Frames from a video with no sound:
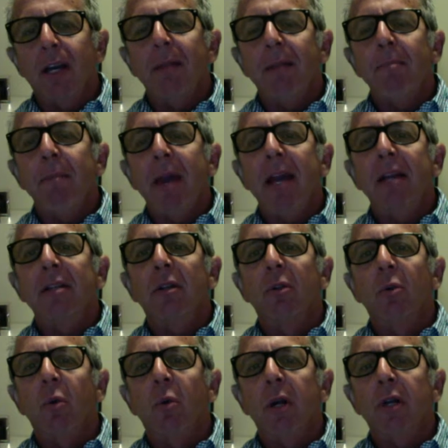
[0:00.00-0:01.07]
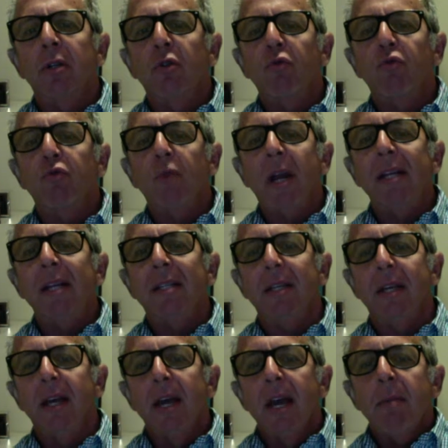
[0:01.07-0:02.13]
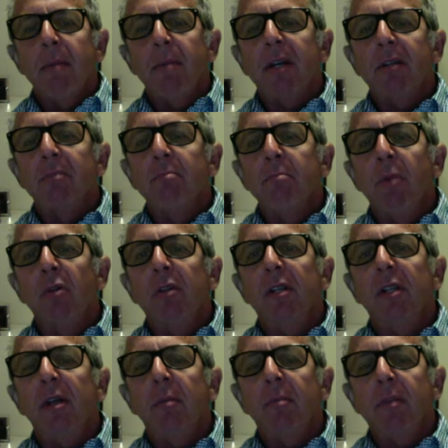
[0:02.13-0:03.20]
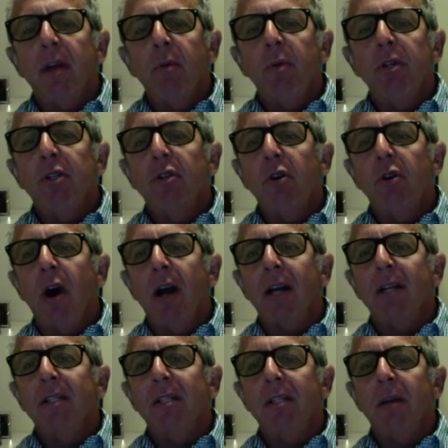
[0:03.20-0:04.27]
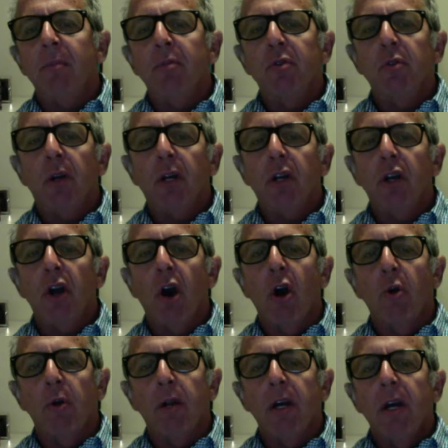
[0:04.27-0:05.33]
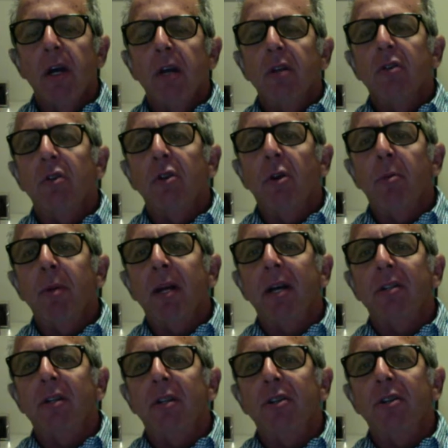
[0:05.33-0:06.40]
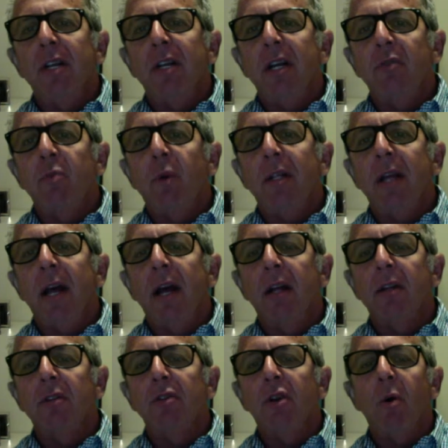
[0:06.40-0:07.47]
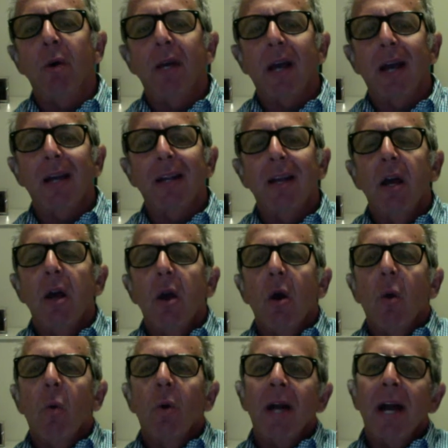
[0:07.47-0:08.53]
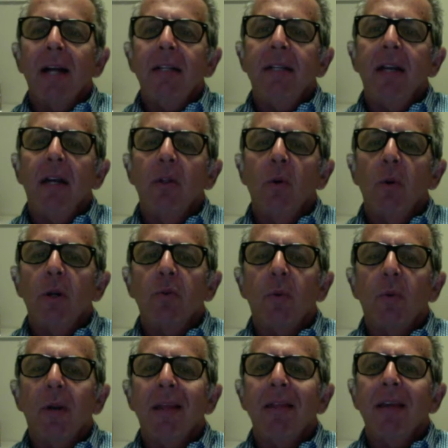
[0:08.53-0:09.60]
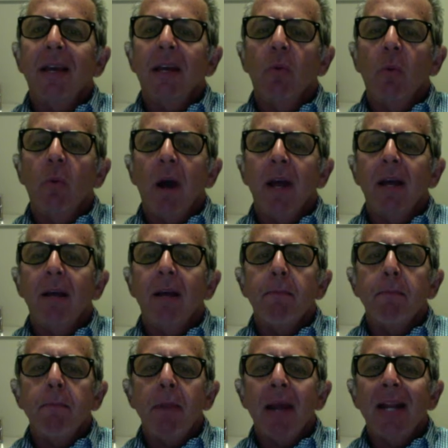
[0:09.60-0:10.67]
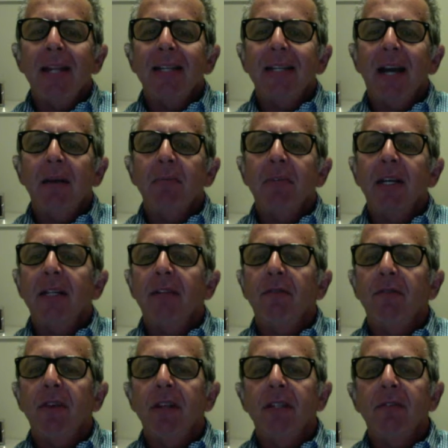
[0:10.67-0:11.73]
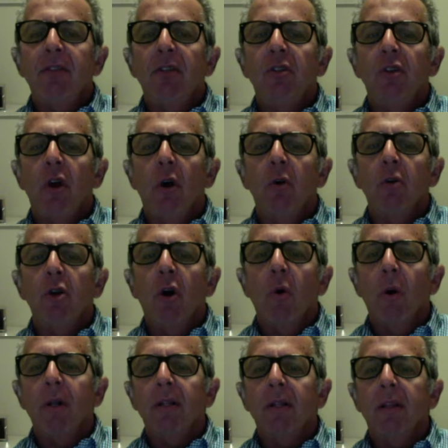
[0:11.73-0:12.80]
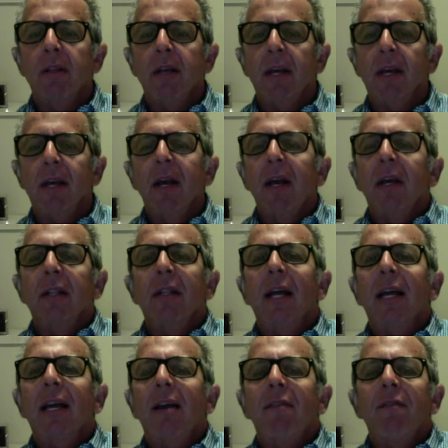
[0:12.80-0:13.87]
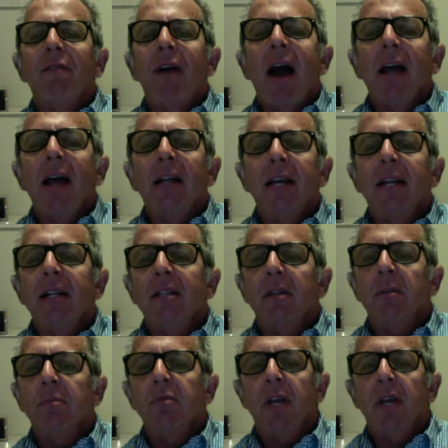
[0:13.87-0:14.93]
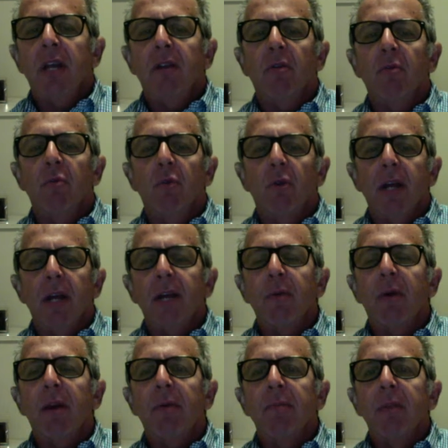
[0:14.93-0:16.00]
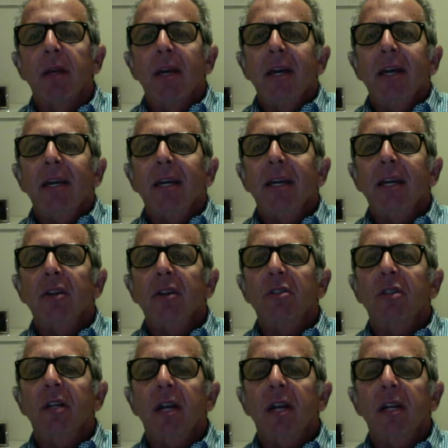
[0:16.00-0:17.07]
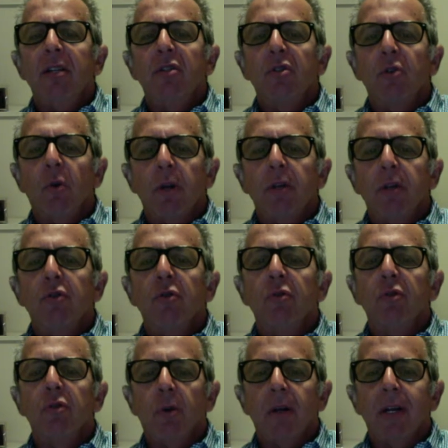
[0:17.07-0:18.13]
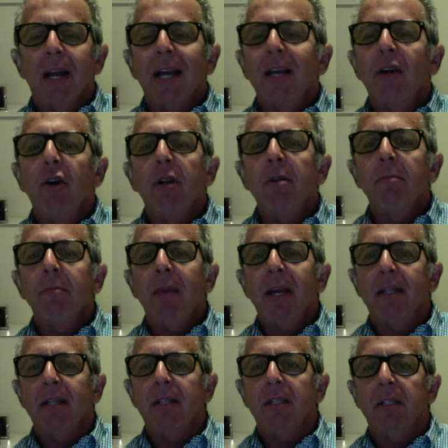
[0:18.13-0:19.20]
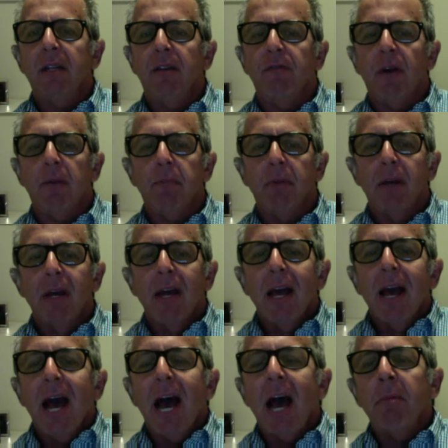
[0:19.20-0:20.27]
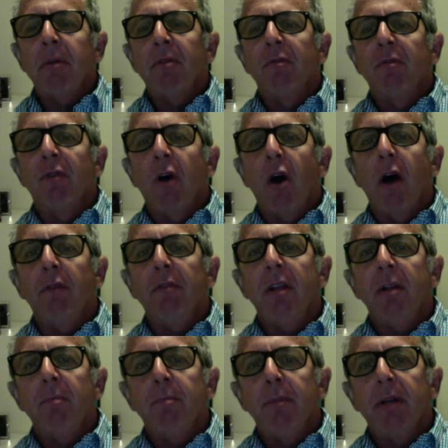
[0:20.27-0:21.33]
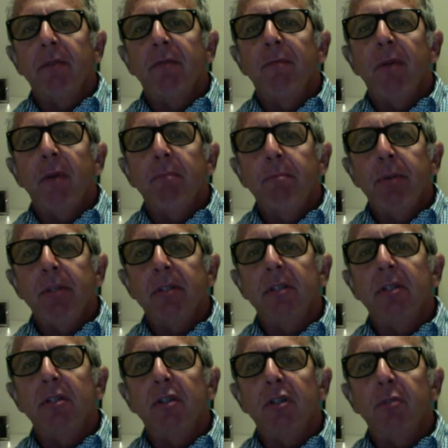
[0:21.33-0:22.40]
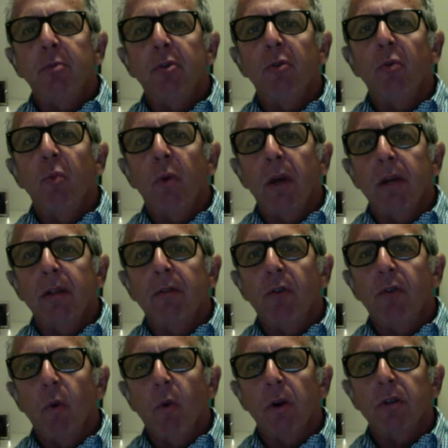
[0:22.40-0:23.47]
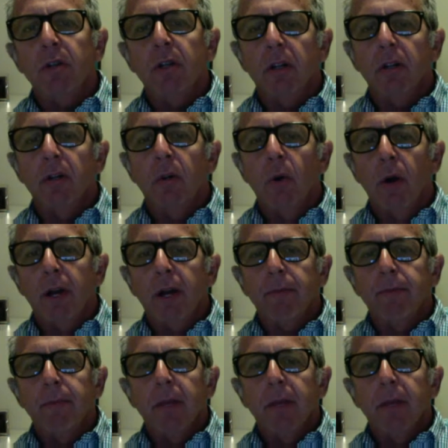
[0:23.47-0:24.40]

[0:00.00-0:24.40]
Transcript: It makes lawyers crazy because most of them think we should talk in some sort of code so nobody else understands what the hell is going on. When I tell lawyers what I think and why, many times they get defensive and don't know what to think, like I violated some sacred rule. Anyway, here's today's story, a true story. I couldn't make this stuff up. I'm involved in a bit of a business dispute with, of course, another lawyer.